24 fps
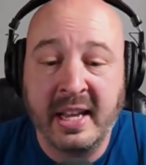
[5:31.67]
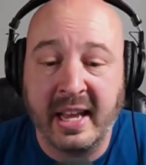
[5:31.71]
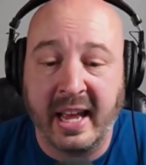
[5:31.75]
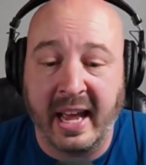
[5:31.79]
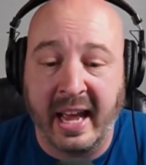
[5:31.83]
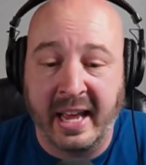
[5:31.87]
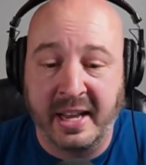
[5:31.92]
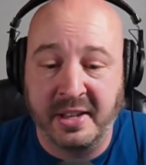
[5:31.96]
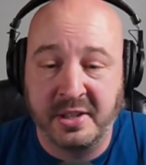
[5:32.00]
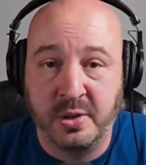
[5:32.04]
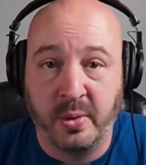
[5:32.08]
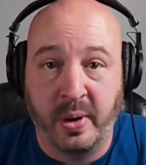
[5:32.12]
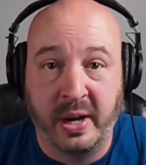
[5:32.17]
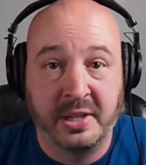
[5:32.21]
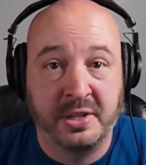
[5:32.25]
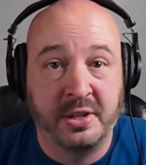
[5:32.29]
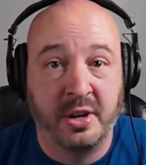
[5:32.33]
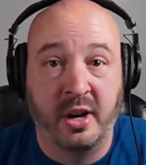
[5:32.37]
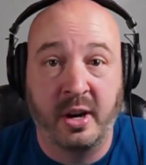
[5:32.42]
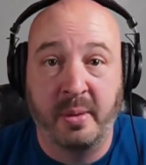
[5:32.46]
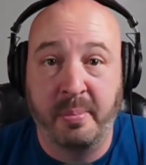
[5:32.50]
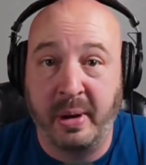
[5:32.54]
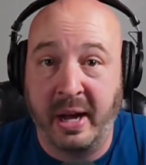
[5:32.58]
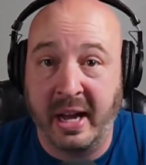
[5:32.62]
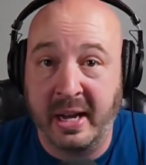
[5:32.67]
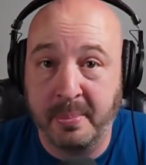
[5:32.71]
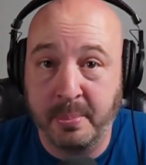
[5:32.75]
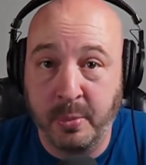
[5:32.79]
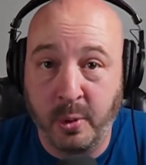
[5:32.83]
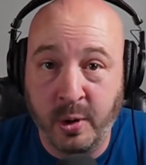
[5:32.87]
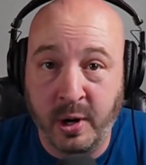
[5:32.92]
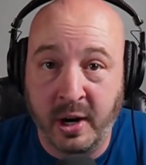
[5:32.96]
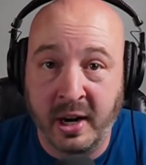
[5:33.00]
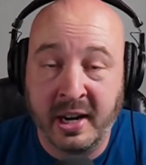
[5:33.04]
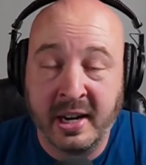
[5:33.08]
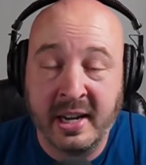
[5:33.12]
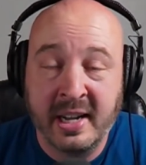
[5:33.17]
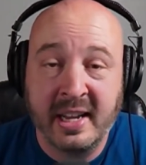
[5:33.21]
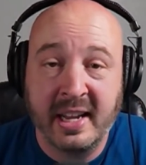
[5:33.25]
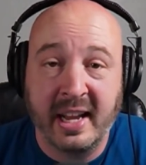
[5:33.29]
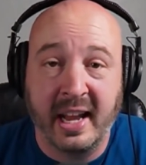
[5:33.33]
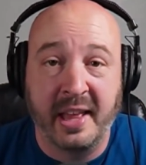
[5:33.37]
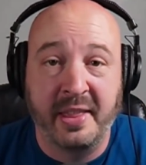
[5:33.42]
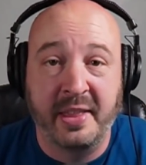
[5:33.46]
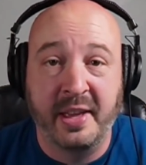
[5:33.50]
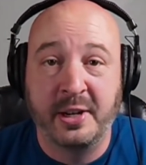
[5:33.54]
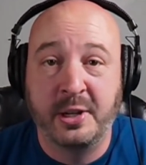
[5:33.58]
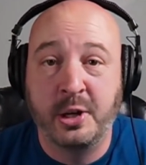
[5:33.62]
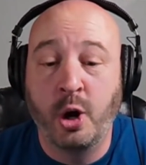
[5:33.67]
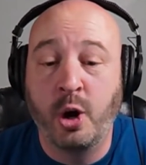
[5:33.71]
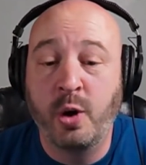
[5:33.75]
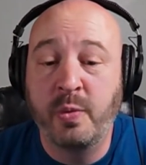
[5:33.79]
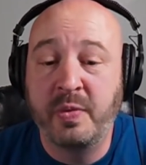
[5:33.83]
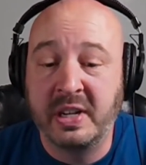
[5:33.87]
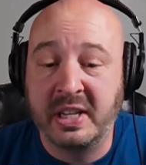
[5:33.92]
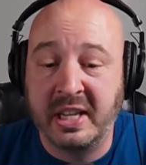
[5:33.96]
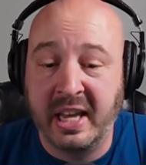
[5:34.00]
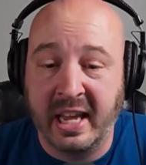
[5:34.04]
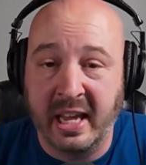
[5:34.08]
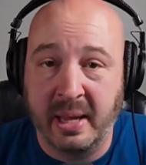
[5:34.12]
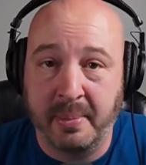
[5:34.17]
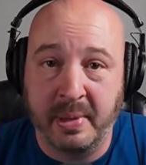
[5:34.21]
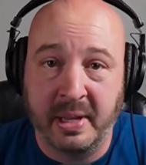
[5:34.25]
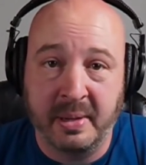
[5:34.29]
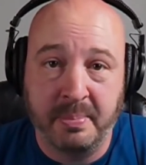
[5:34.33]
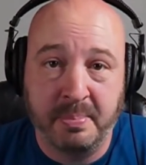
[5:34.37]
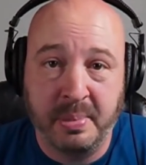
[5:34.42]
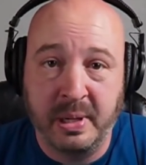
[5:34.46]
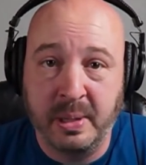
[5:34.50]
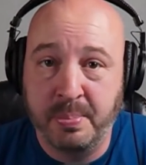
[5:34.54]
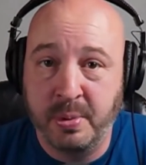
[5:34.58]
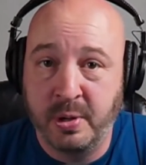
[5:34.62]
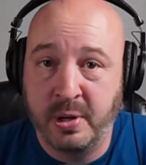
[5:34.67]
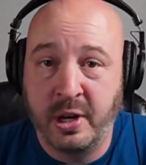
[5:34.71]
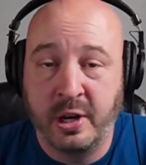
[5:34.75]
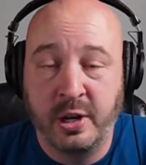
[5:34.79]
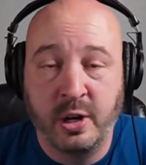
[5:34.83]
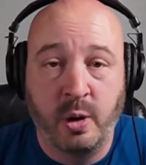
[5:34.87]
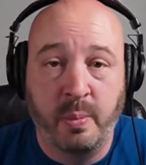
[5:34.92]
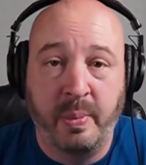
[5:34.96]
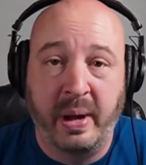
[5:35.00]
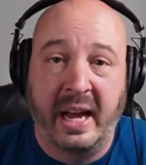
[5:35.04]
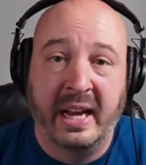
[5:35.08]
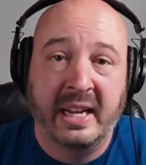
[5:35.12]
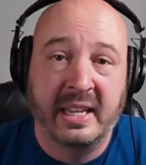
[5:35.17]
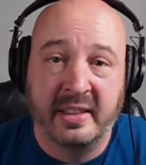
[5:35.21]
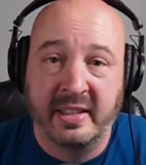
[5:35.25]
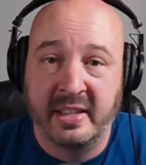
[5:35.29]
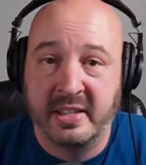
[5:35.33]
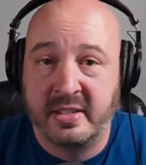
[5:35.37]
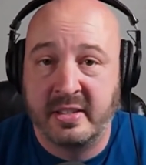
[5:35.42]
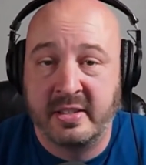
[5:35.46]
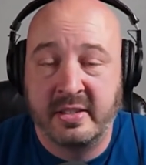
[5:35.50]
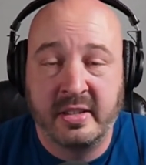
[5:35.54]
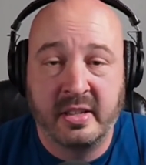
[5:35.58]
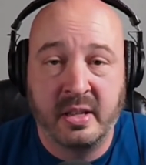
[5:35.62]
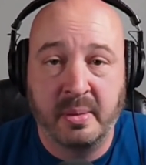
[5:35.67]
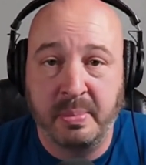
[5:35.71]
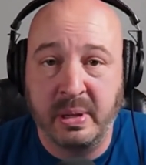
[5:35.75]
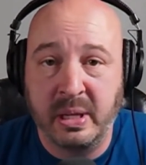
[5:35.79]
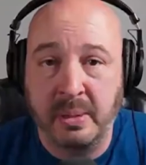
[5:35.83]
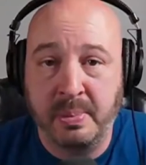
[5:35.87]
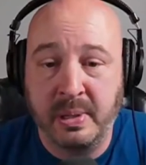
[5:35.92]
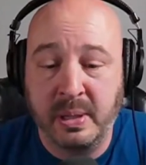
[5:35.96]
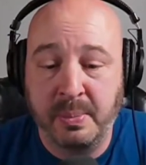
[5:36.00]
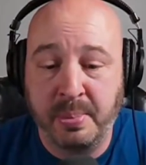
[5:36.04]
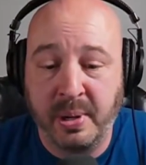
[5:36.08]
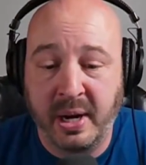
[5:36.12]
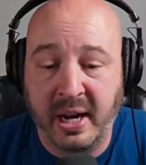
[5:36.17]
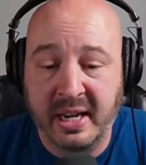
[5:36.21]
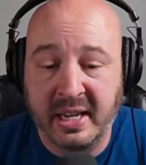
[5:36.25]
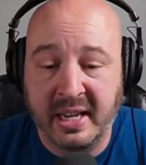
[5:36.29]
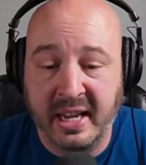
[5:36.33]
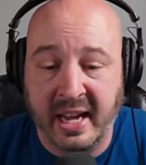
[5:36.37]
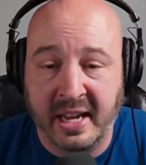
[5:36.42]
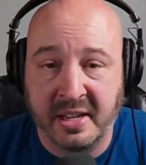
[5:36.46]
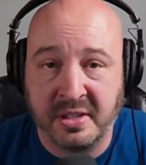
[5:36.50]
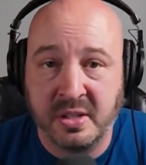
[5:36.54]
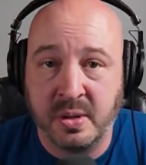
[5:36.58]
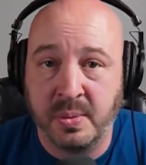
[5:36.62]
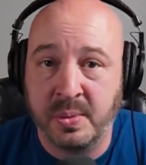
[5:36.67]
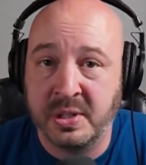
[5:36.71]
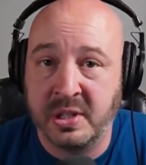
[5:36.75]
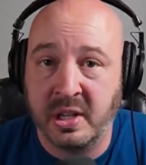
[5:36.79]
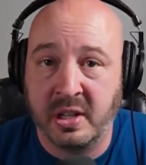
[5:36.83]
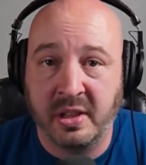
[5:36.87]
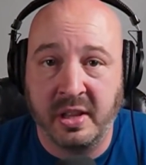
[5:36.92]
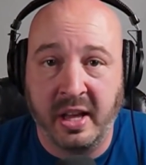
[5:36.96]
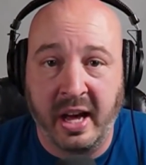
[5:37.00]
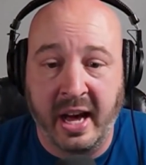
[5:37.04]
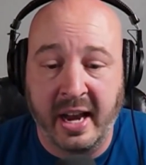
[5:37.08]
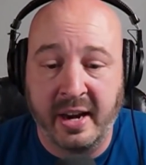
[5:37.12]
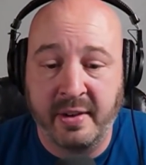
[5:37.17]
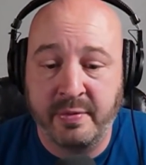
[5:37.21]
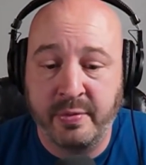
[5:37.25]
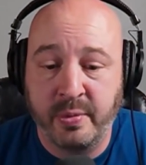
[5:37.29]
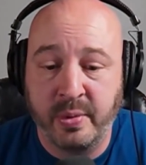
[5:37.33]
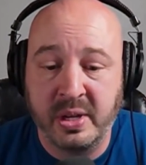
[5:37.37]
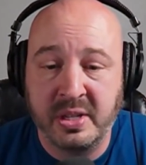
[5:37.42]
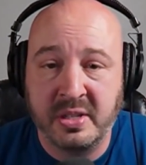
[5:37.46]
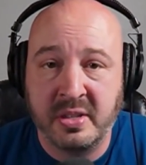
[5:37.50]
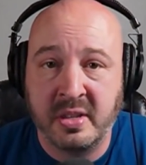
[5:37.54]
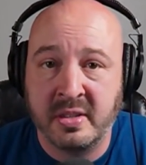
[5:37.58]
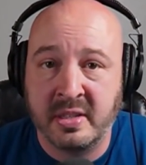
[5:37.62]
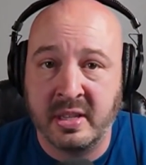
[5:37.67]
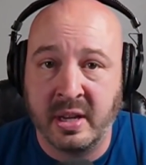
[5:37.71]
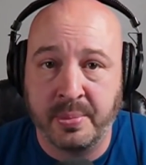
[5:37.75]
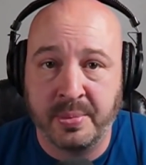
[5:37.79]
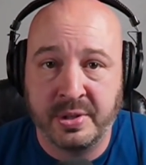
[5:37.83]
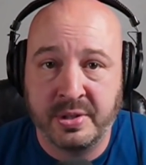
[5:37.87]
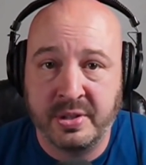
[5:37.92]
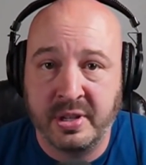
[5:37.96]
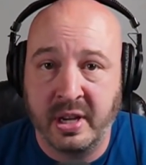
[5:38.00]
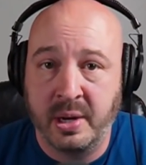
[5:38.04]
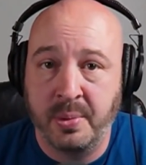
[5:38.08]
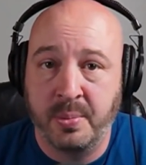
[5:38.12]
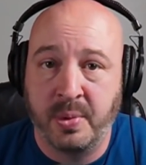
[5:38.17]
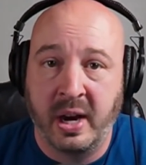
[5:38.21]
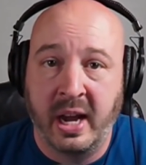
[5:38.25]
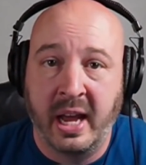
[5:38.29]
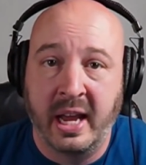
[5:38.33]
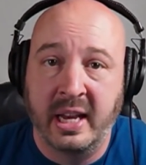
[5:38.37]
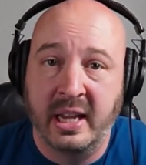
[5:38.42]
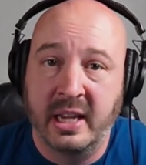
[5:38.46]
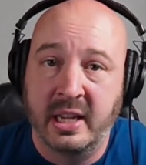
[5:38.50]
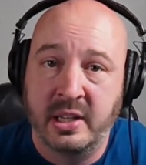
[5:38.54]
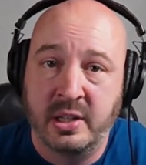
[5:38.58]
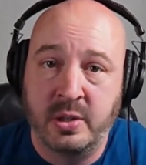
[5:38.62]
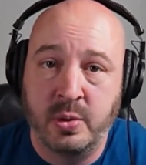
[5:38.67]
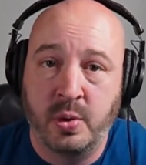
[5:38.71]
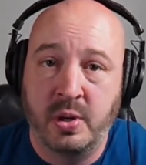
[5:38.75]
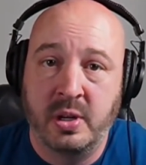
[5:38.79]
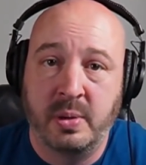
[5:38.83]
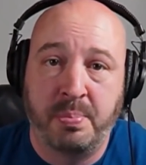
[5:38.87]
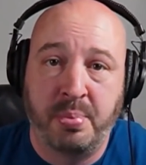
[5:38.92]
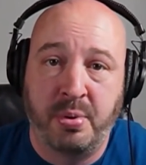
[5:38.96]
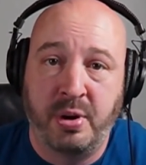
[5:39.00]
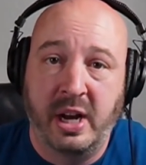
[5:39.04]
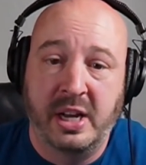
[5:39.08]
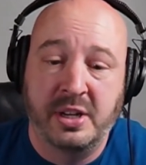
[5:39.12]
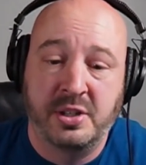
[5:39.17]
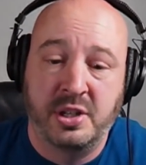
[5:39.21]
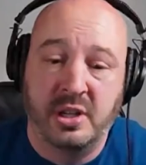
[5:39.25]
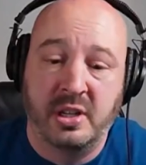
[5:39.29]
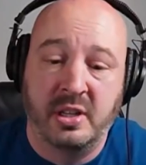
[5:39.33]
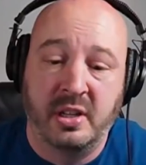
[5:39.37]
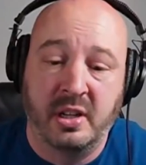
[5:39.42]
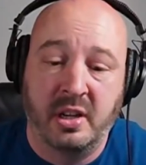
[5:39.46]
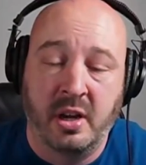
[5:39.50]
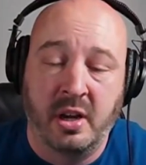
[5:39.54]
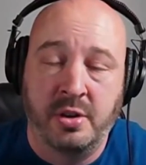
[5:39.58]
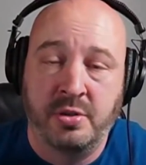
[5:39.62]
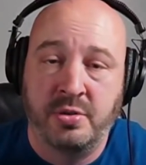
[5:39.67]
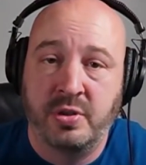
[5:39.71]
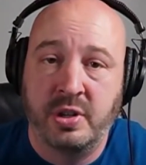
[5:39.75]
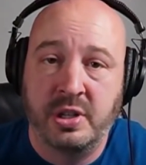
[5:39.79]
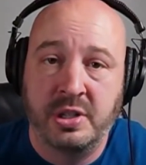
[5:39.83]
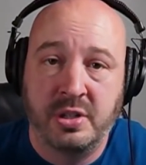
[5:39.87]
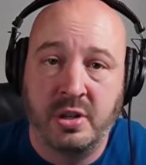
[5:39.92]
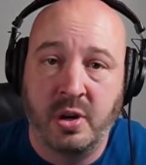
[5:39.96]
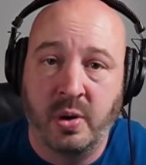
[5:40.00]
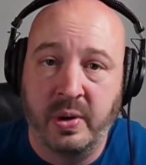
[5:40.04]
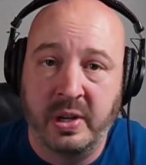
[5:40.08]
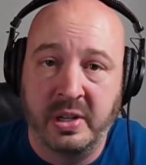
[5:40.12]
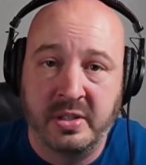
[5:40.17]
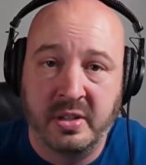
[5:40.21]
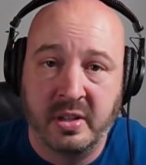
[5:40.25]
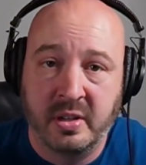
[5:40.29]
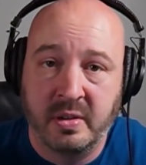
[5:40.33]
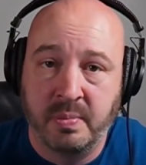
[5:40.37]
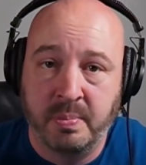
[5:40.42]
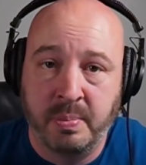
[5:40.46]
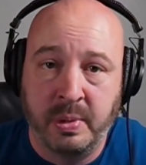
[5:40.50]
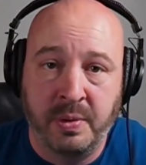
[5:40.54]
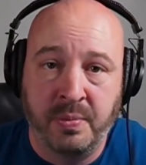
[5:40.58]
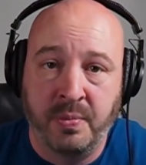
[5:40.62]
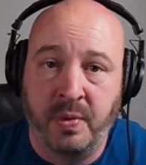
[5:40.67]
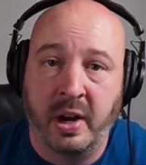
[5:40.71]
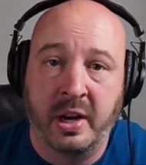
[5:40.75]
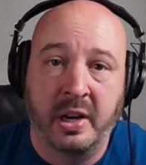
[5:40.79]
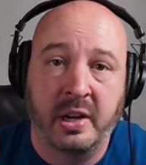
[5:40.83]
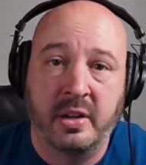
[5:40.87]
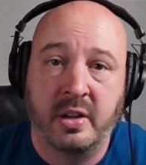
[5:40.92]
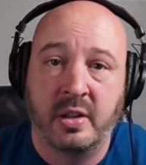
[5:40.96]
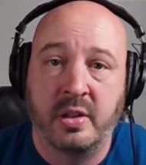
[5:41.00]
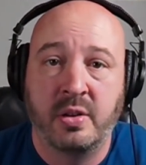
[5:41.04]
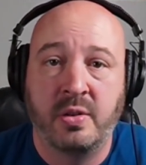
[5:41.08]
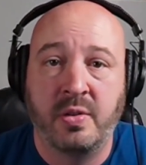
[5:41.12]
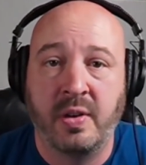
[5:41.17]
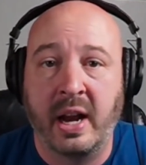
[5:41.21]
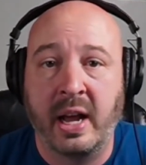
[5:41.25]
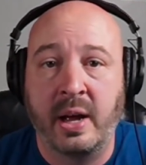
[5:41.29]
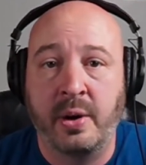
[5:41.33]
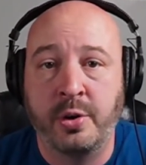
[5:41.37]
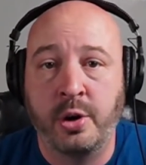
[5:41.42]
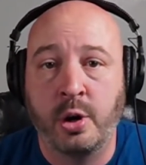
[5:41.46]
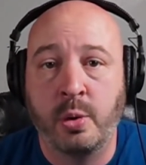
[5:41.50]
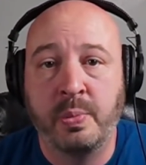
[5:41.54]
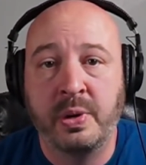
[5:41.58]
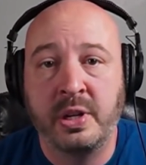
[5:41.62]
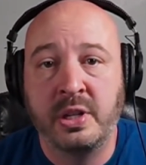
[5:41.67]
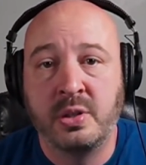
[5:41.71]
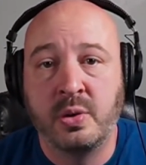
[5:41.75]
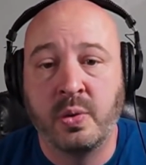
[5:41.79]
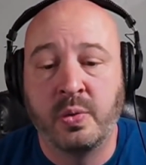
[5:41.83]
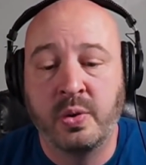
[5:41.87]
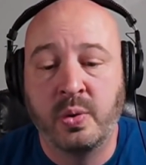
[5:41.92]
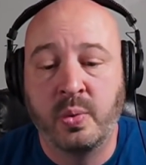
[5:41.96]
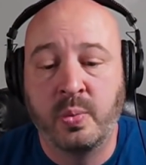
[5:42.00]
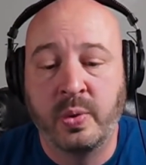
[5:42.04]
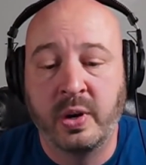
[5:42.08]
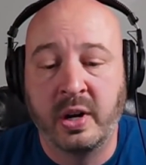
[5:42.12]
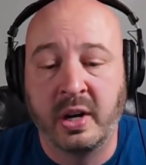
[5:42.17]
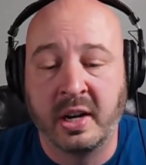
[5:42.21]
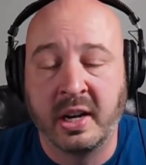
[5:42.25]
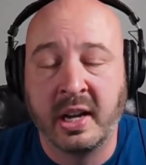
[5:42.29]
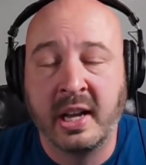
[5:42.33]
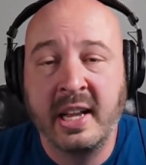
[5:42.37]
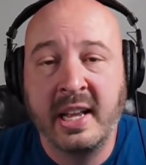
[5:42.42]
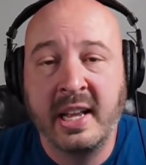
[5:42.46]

And so I started buying more. And then COVID came and people can go back and listen to the BP podcast. There was a lot of voices that were saying we're heading into a depression. The country's going to be run into the ground. Nobody's going to work.